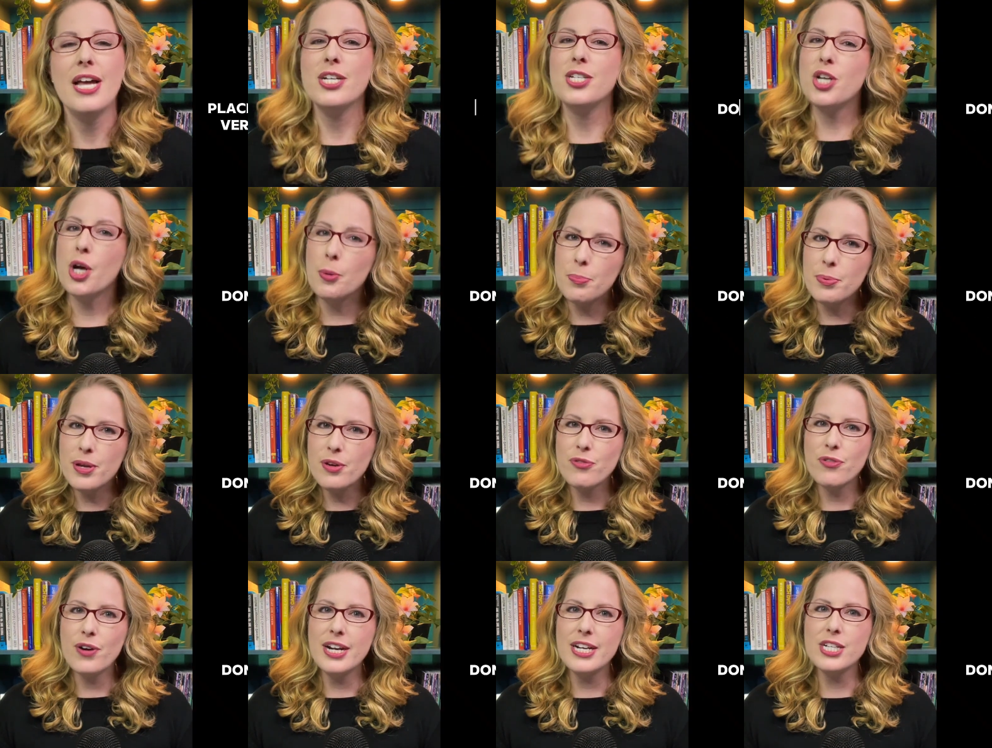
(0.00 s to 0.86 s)
Don't be
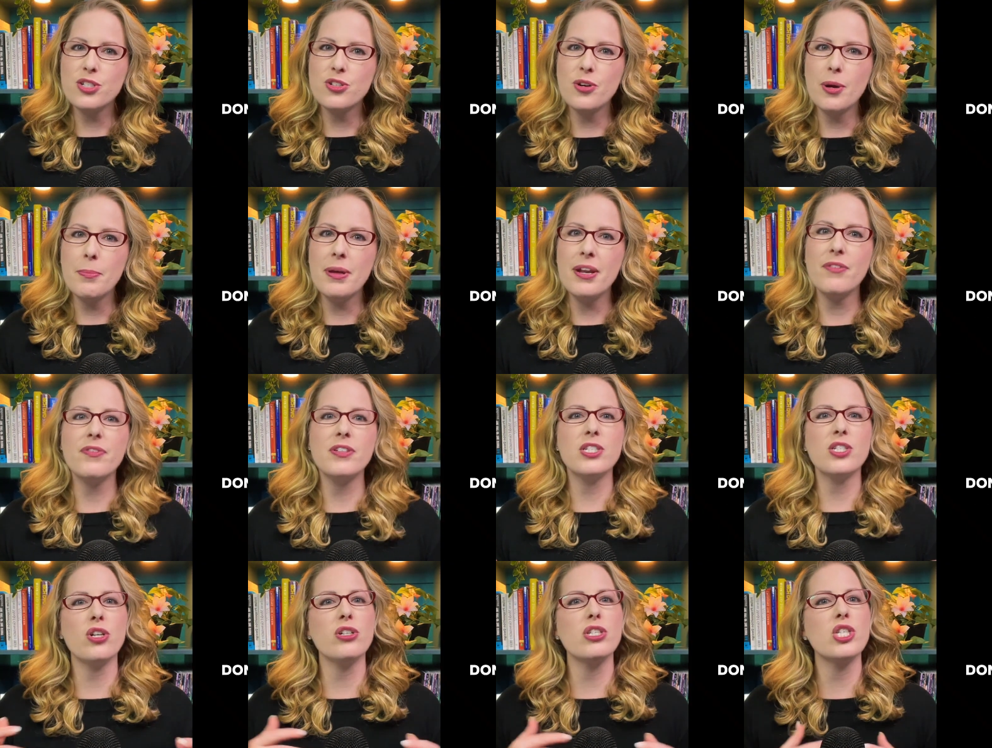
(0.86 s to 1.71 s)
afraid to trim it if it
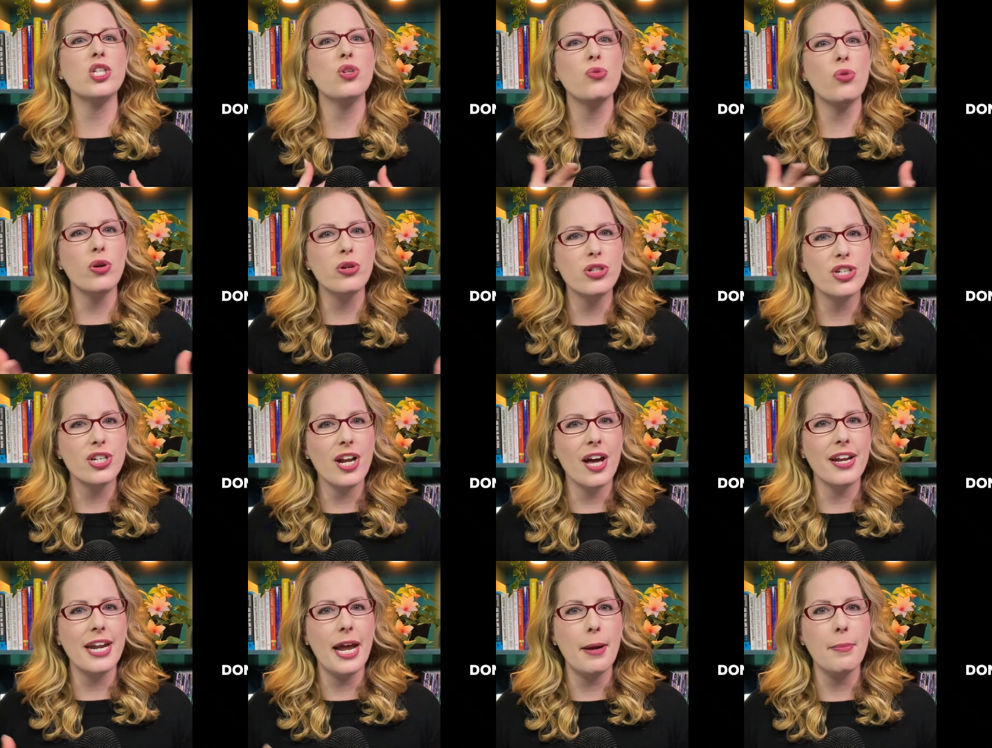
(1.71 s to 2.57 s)
starts encroaching
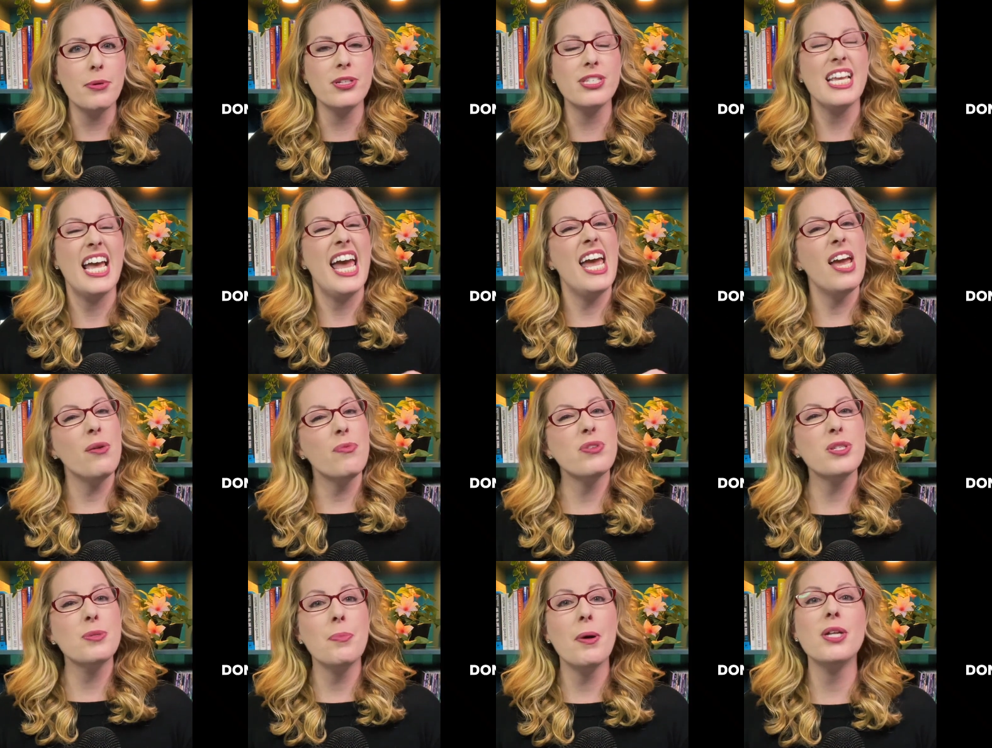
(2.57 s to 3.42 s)
on neighbors. It
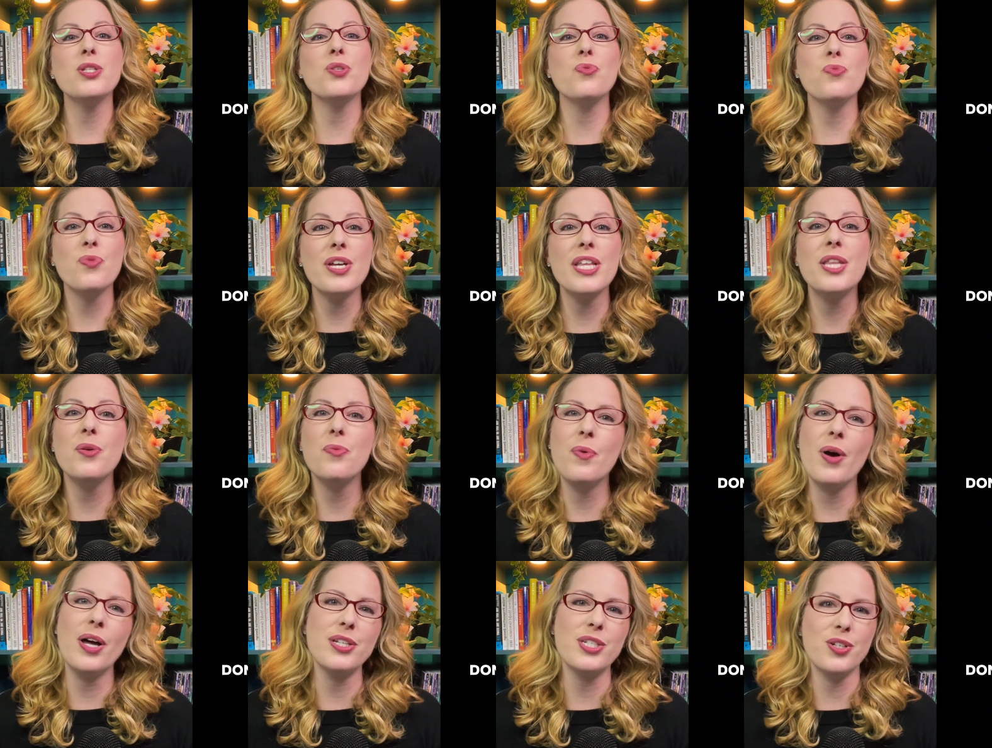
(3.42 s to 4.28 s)
responds really
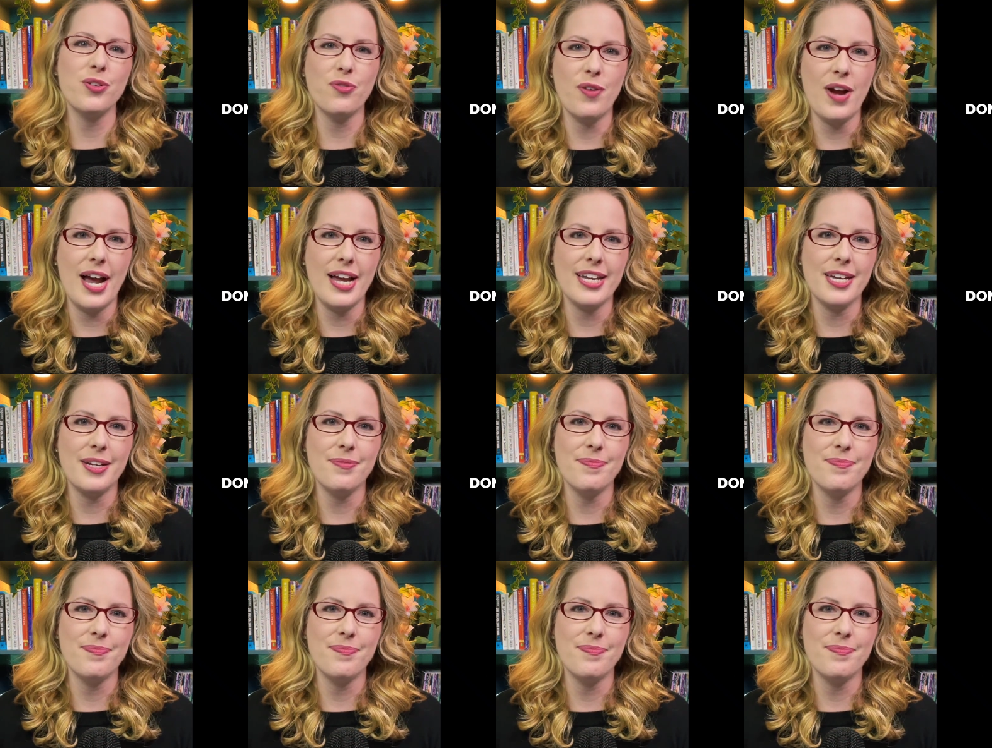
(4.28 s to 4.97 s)
well to fragging.